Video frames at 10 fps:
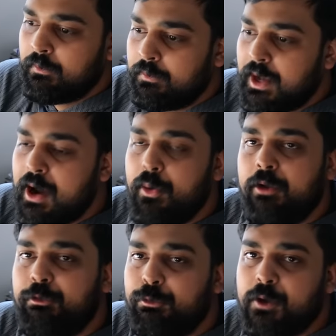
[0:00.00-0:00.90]
Now,
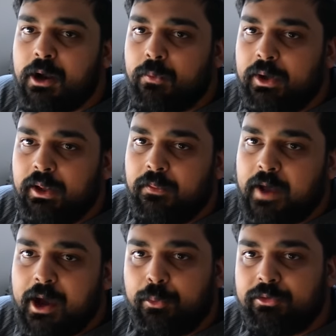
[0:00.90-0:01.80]
if you thought reading
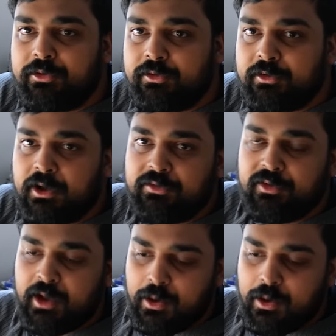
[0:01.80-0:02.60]
that was disgusting,